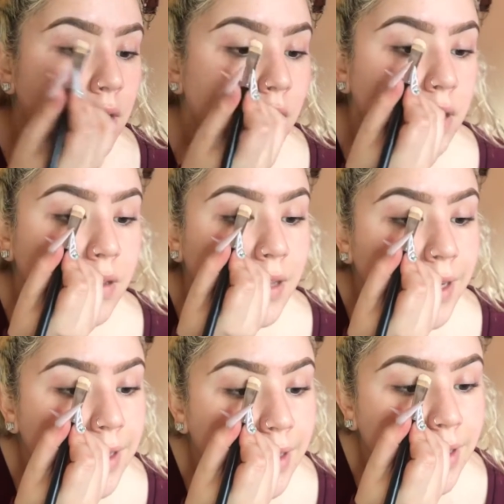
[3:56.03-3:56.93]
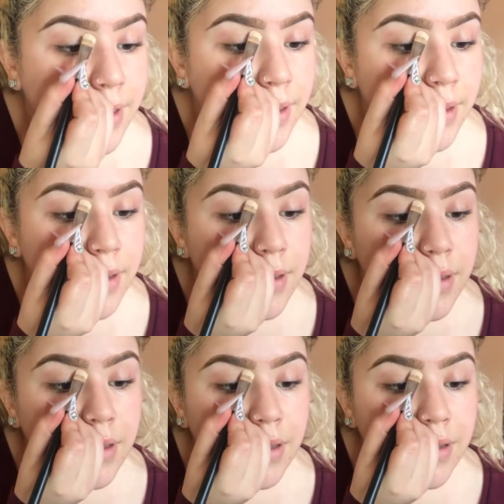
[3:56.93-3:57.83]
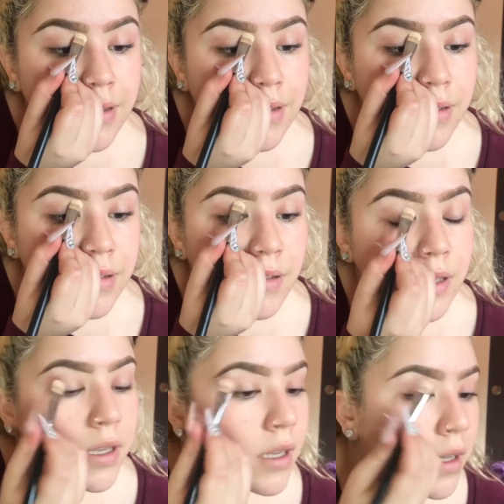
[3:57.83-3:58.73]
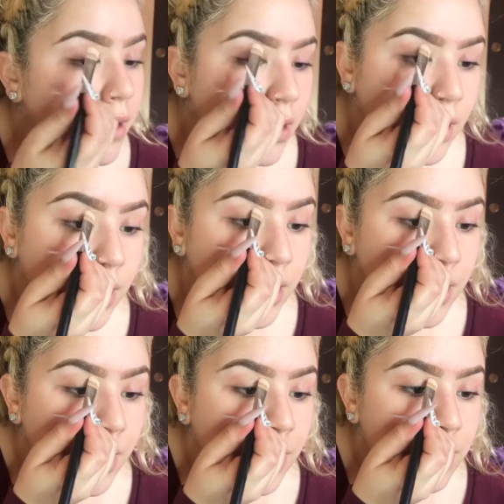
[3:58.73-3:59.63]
lining and cleaning up,